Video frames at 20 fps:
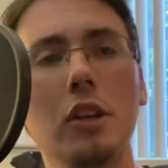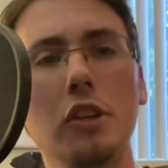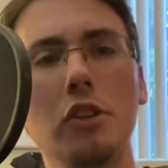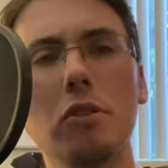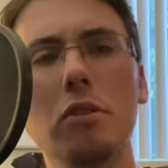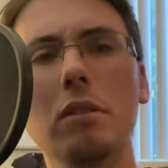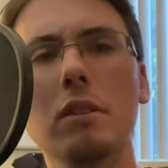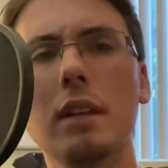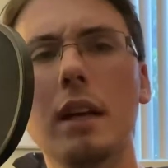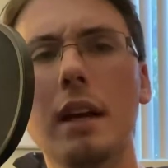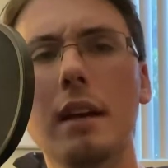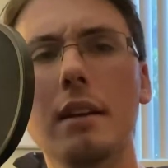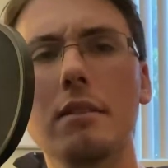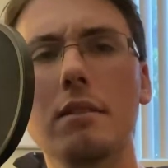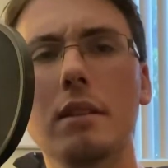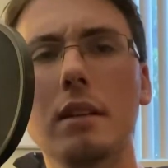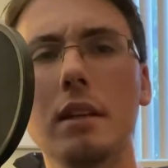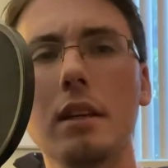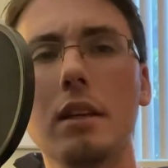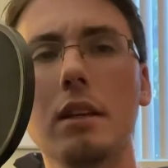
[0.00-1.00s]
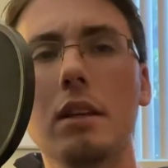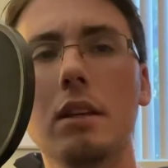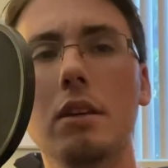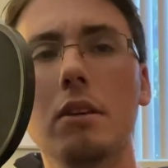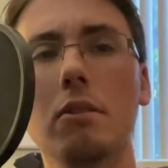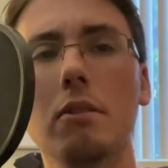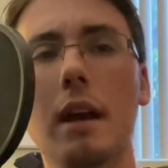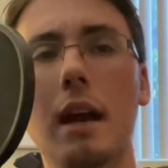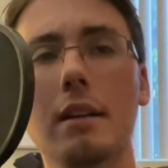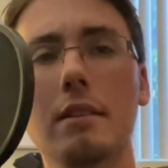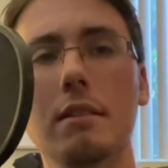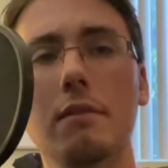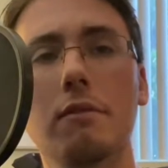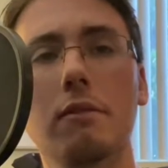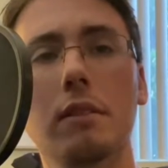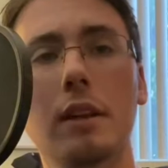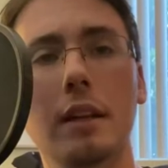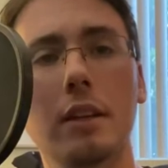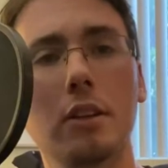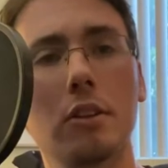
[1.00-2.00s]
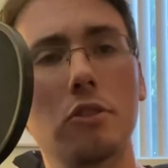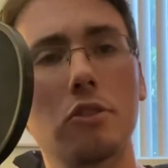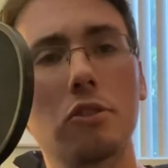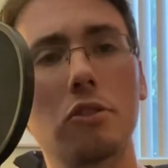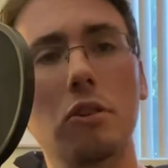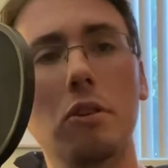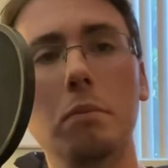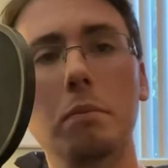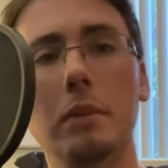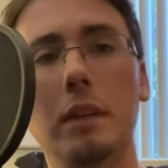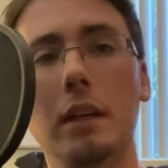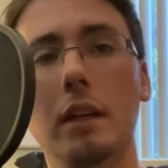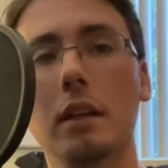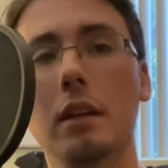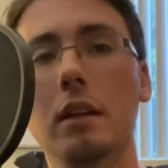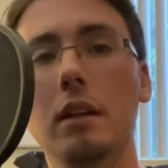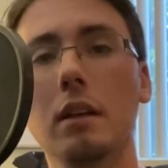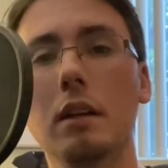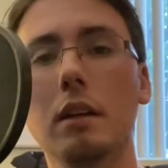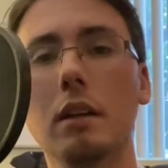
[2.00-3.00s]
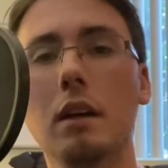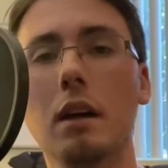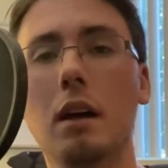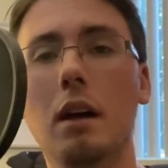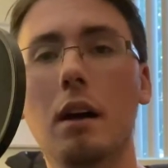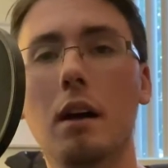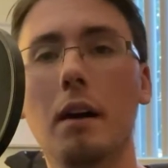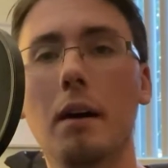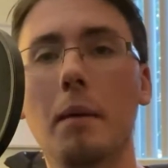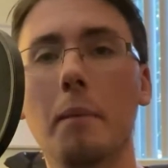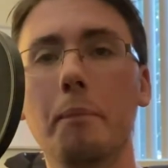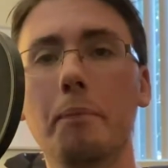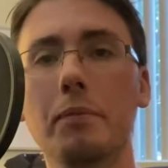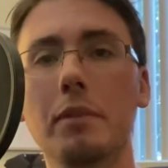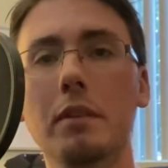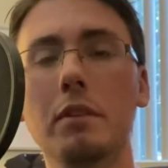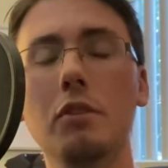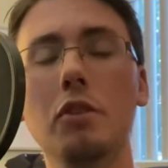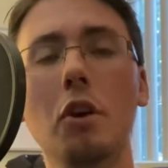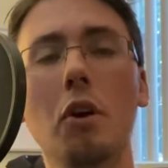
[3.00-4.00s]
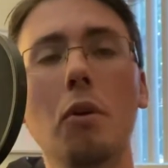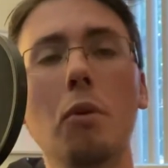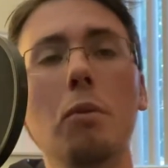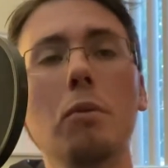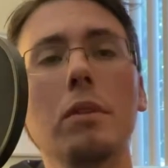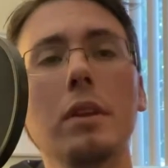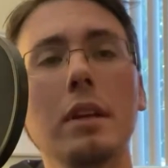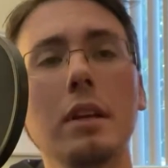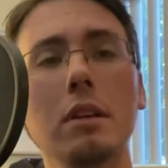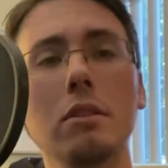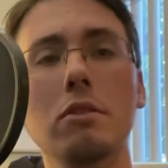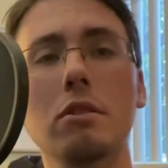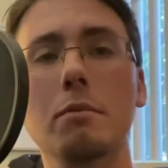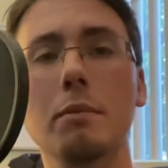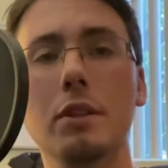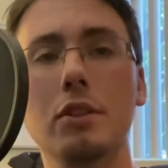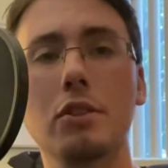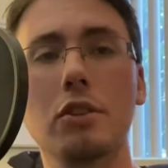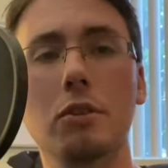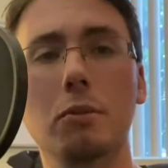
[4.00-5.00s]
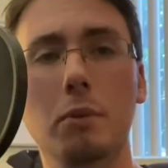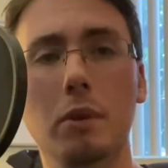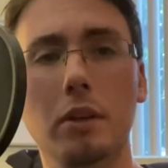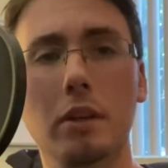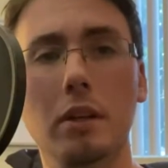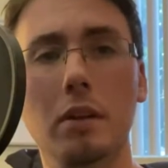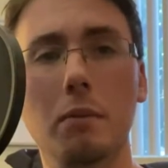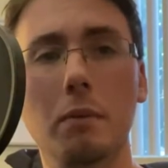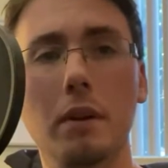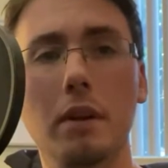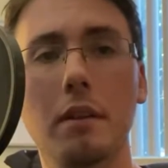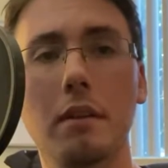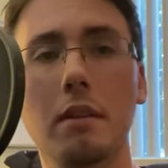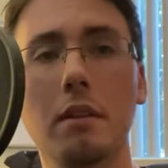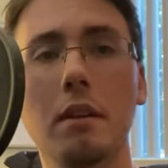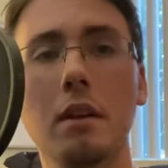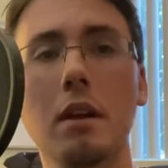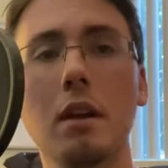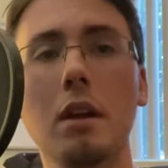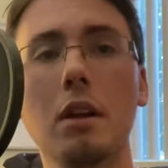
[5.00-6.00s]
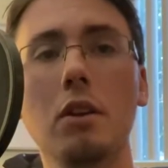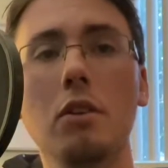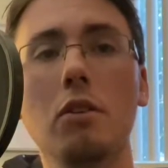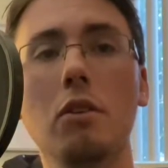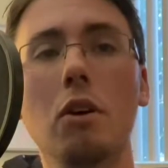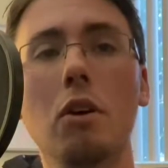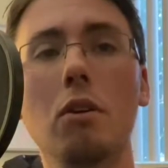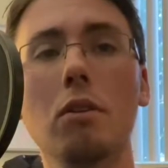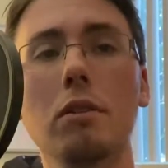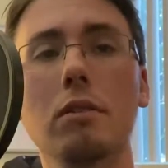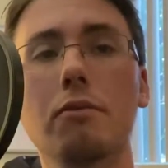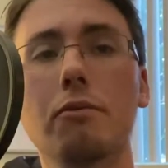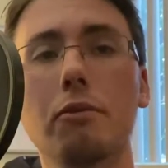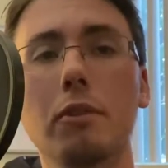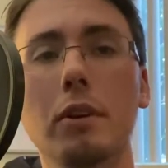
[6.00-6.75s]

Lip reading: Utilize the EQ as if like you're sculpting. Know the instruments you're working with, know the